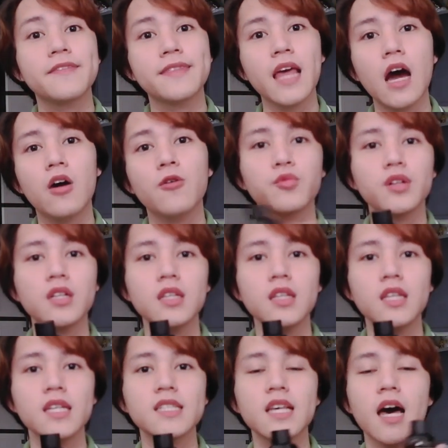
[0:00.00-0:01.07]
Now, one of
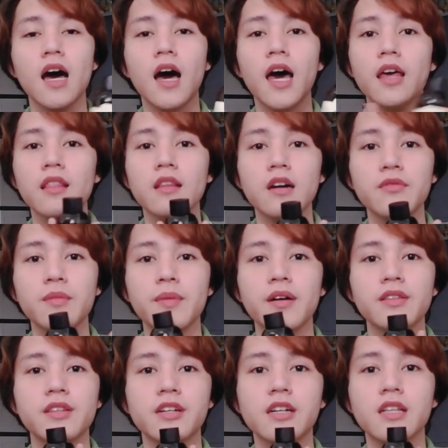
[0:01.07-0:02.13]
the things that I love
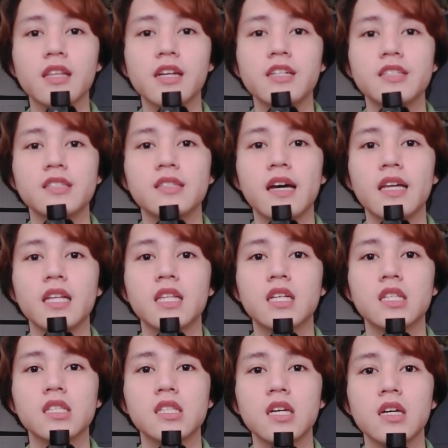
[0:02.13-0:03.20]
about Dear Klairs is that it
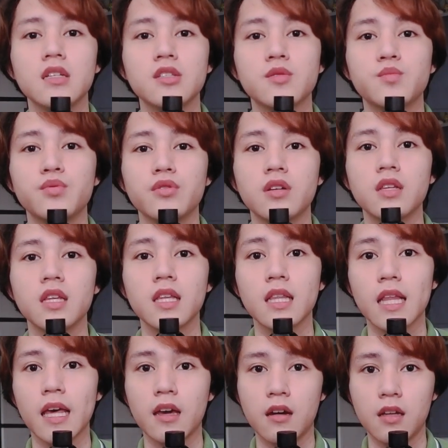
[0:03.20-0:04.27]
contains butylene
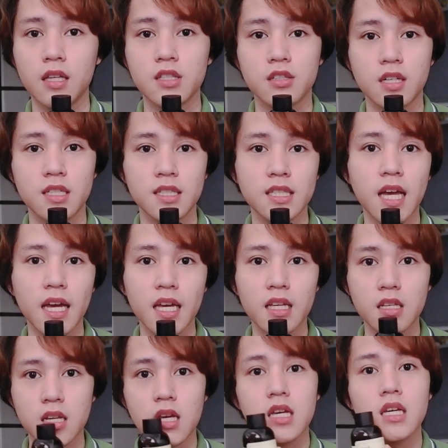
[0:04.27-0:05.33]
glycol. It's on the second